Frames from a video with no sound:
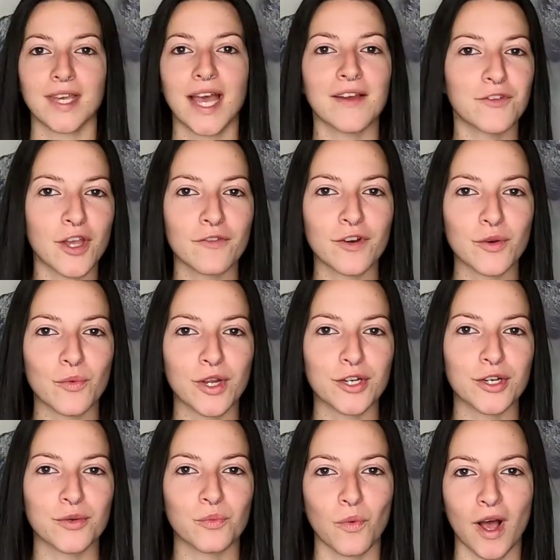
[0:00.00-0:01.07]
Have you ever
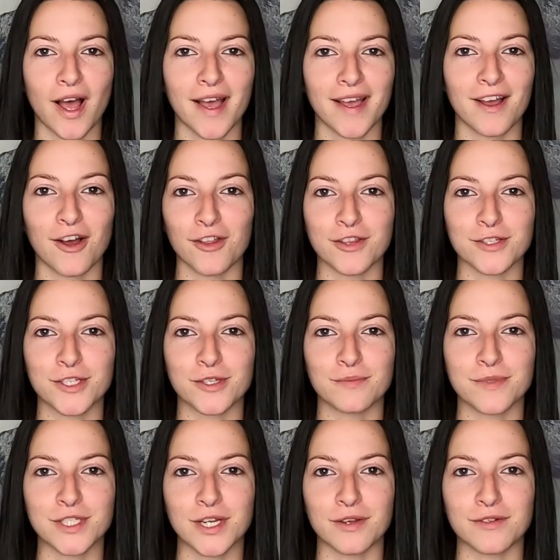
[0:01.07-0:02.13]
wondered why all the
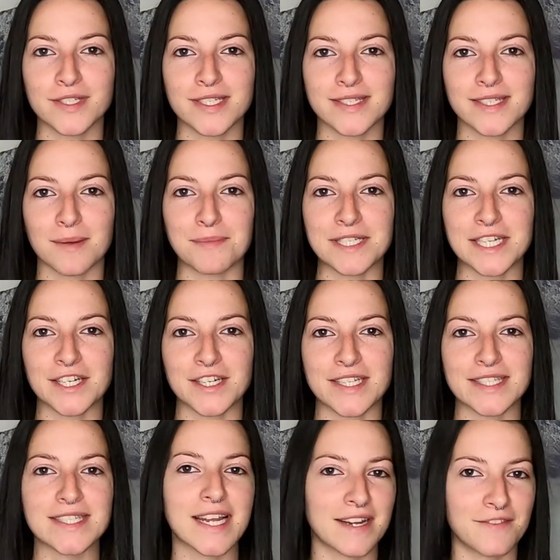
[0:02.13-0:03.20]
tombstones in
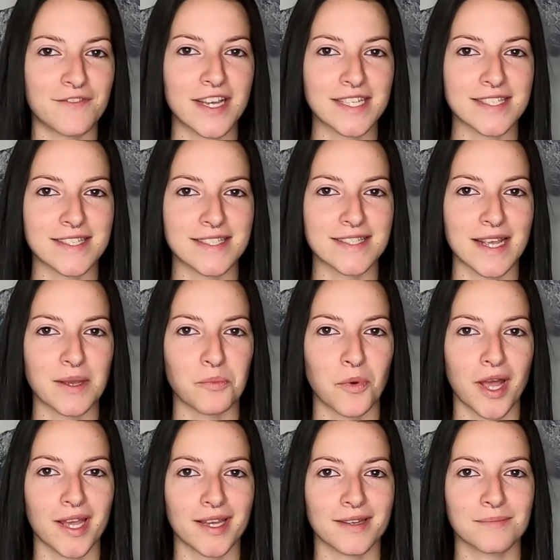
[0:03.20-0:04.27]
cemeteries tend to face the same
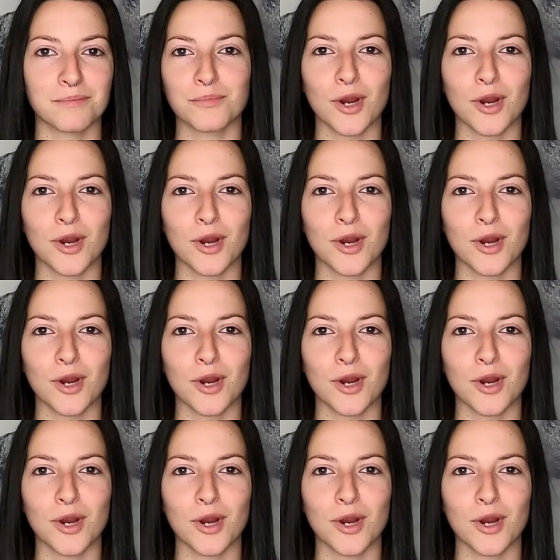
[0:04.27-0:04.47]
way?